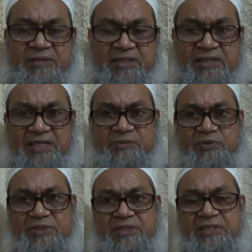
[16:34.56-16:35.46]

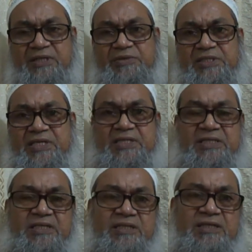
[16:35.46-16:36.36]
transport system is
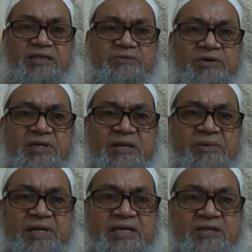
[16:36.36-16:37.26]
necessary for
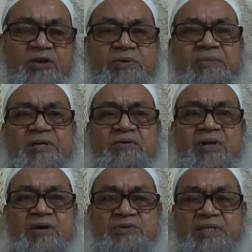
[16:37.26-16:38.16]
entry of
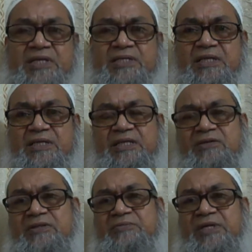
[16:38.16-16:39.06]
aminoglycosides
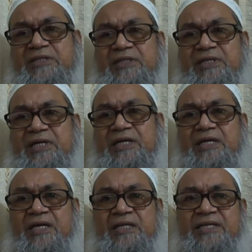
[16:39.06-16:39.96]
into the bacteria.
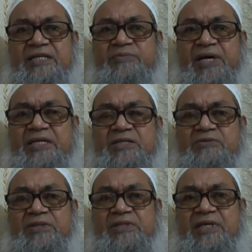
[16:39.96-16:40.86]
Then it binds
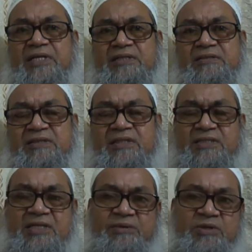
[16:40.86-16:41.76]
with the
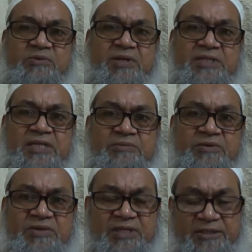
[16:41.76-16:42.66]
thious-ribosomal
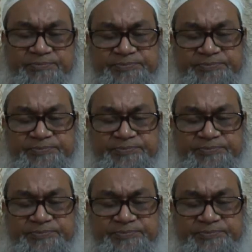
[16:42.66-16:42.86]
subunit